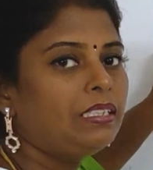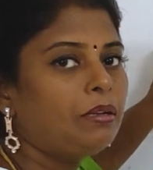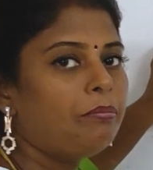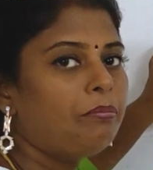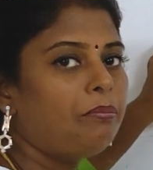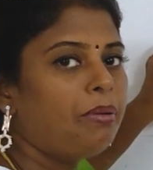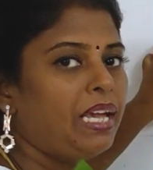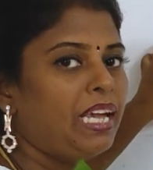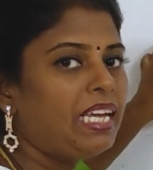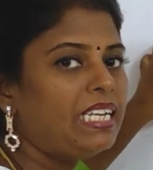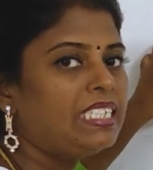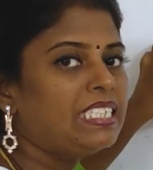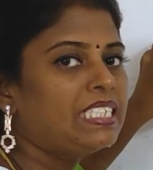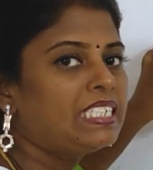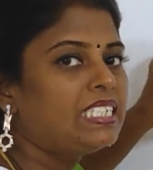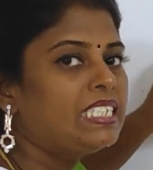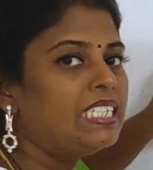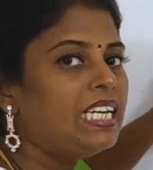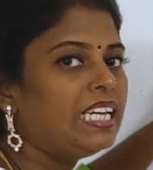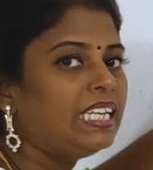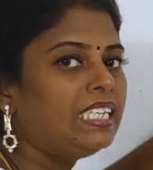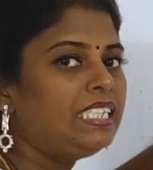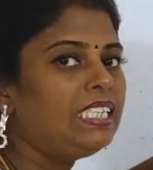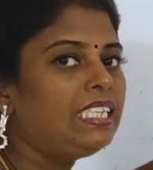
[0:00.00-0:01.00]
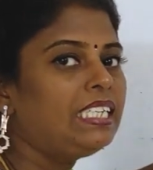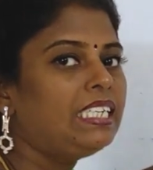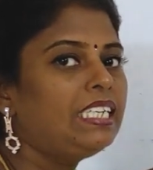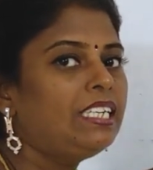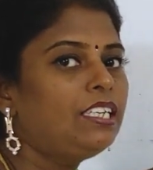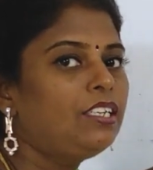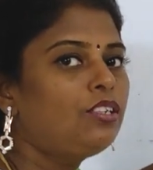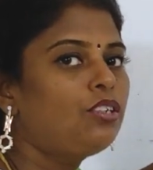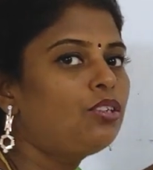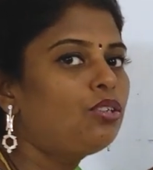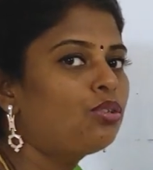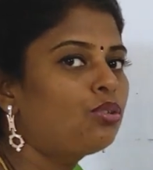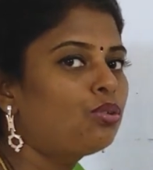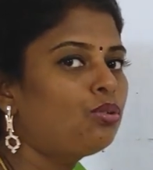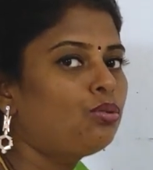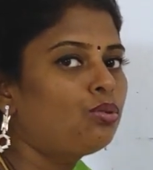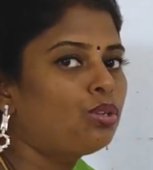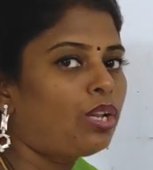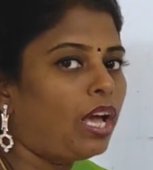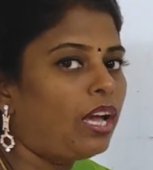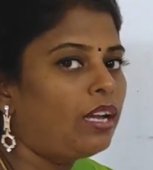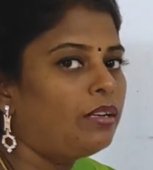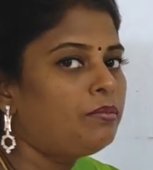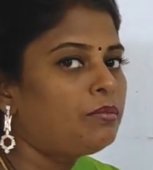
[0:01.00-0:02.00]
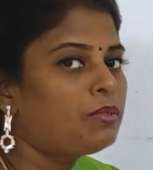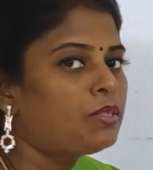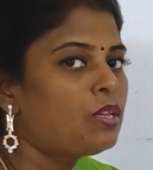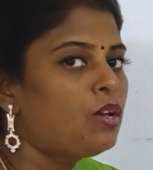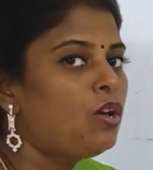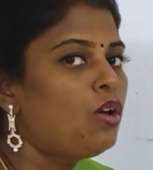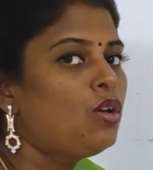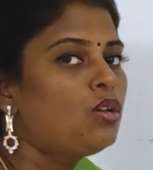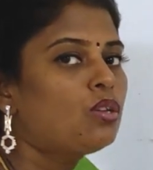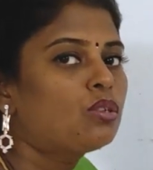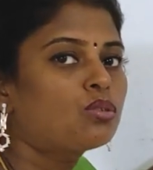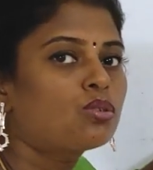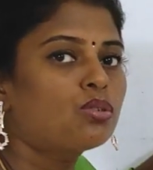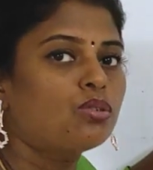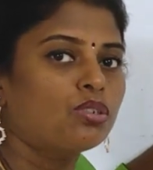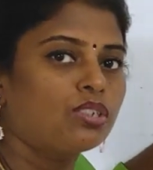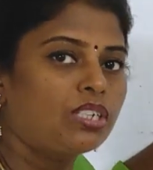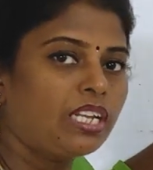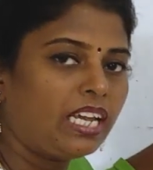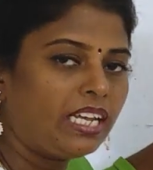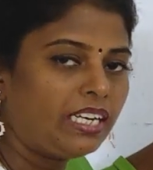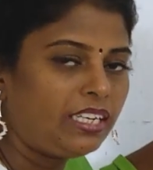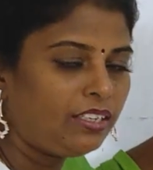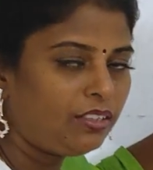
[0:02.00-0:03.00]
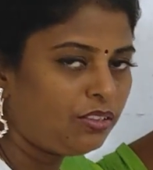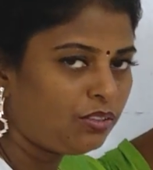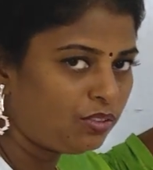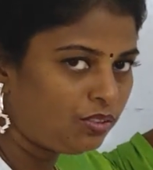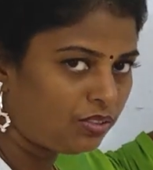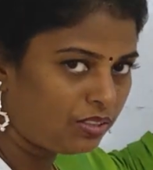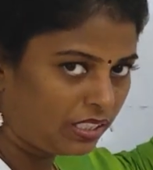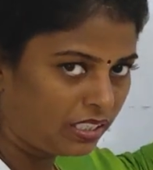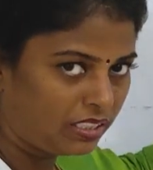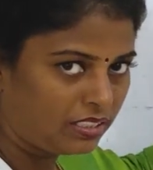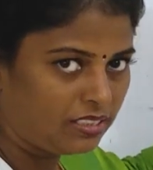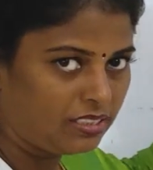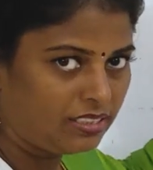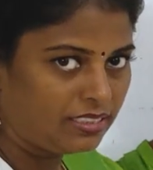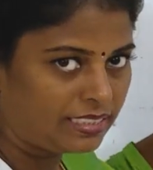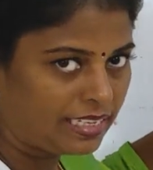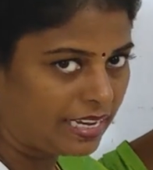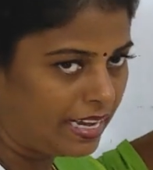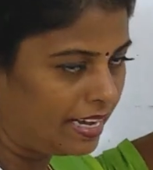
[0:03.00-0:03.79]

the base 10 into 2 times. So 10 into 10 is